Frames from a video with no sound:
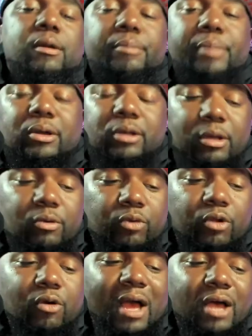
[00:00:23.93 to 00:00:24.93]

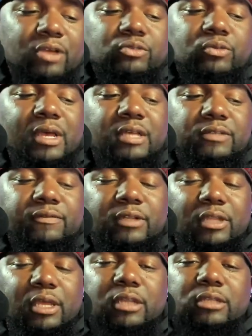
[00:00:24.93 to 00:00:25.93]
Real Housewives of
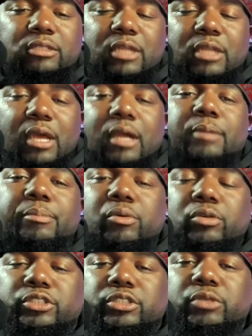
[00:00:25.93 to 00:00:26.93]
Atlanta star
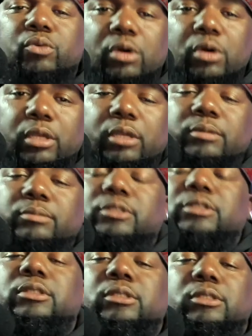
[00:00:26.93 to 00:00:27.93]
Porcha
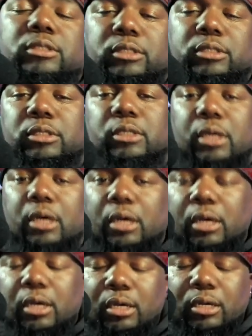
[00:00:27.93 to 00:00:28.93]
Williams.
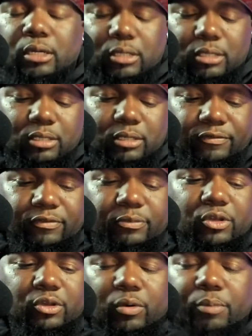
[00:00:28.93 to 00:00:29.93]
I'm
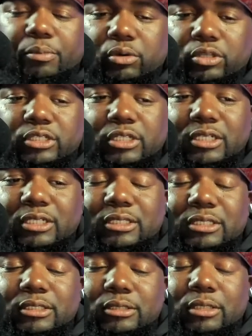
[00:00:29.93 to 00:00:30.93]
familiar with Porcha
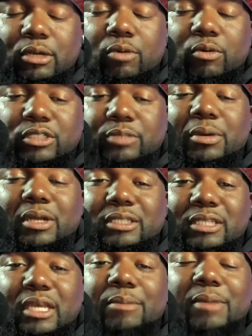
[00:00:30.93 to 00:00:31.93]
because once upon a
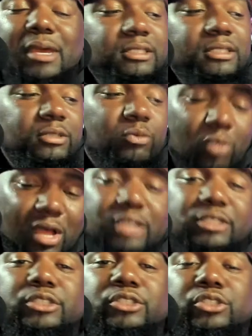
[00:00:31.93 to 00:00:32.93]
time, I actually
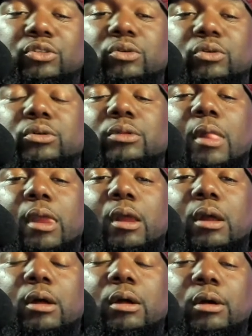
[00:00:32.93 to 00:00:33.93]
watched the show
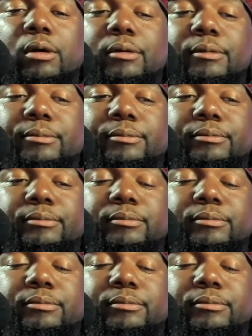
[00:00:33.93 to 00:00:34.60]
with